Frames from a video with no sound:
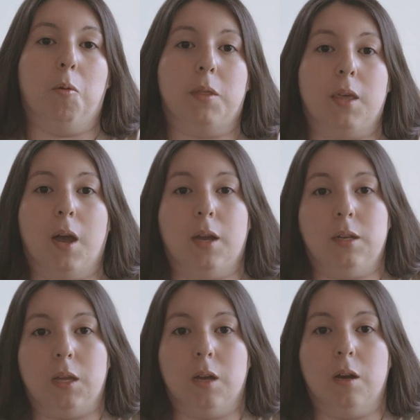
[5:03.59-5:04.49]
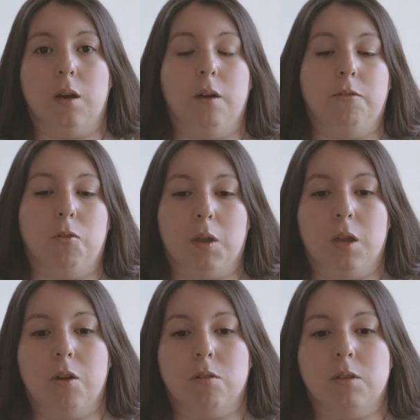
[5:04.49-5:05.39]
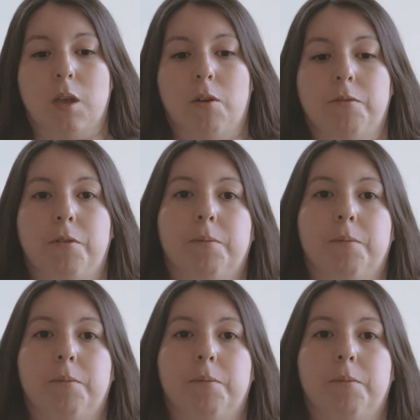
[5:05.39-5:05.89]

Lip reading: with the idea of doing it yourself.